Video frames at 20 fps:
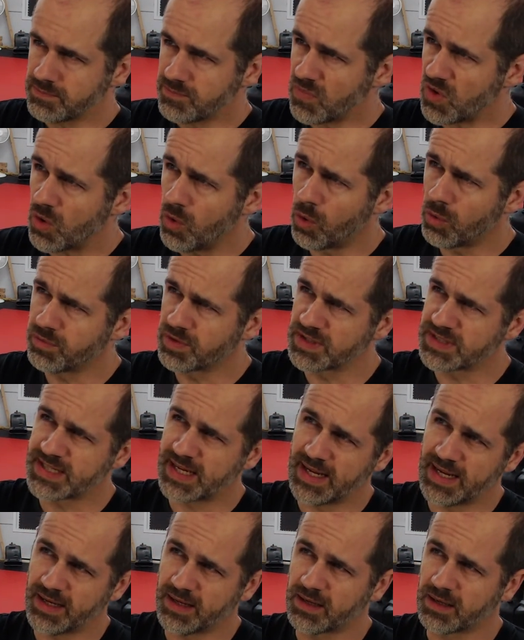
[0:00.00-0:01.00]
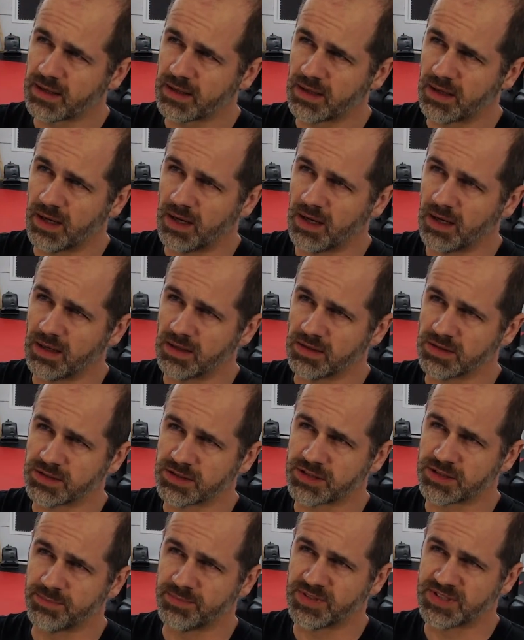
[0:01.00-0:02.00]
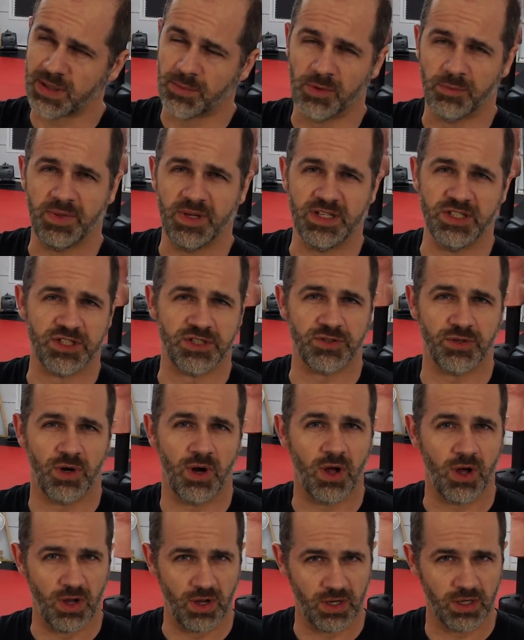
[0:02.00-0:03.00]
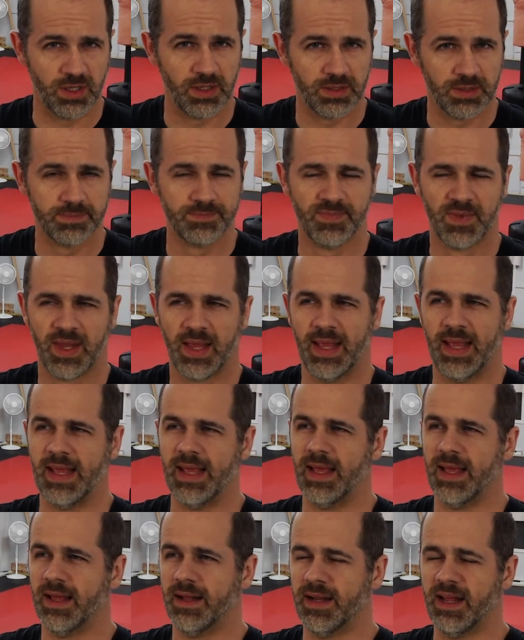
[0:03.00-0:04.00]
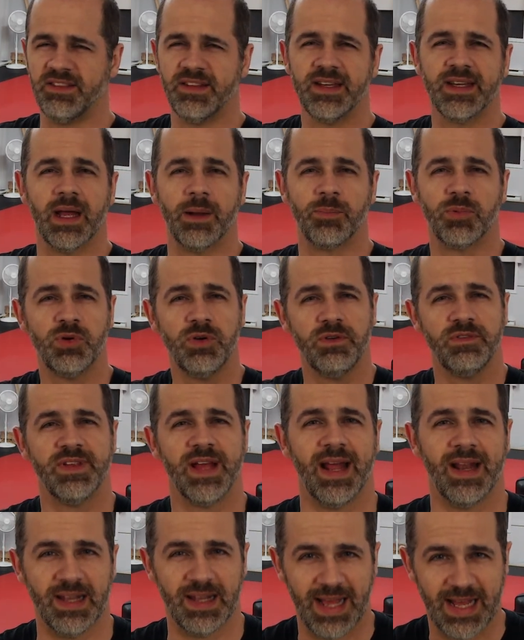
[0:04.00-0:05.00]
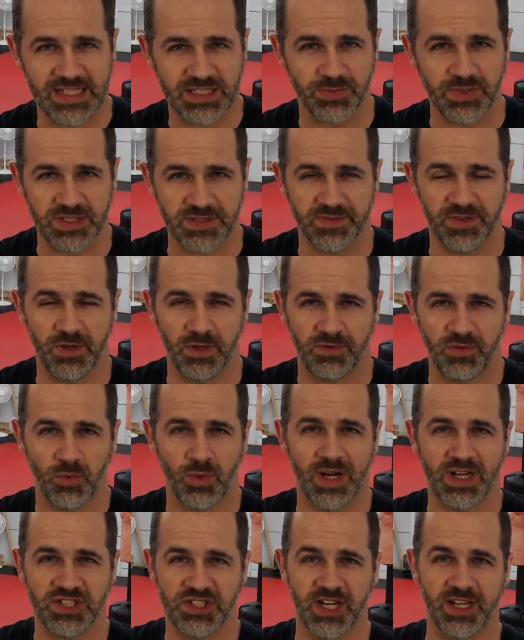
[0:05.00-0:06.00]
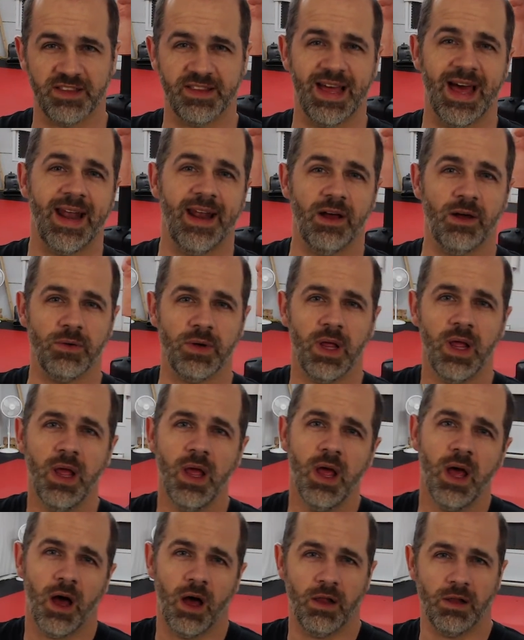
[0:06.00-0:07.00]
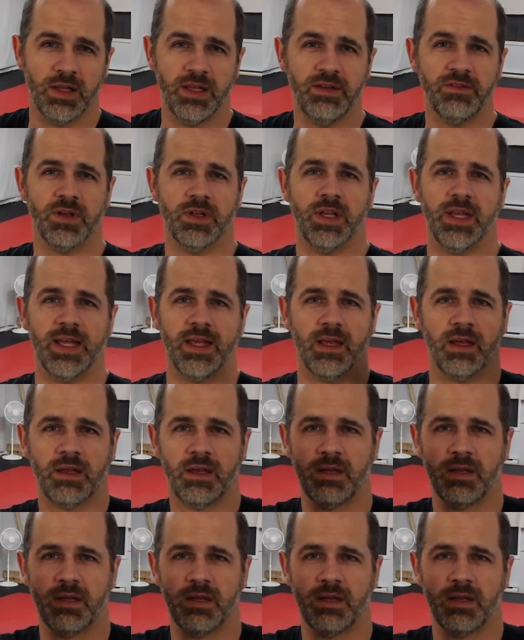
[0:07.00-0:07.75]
overtake someone being strong? And I think I proved that in last week's video. If you want to check that out, I'll leave a link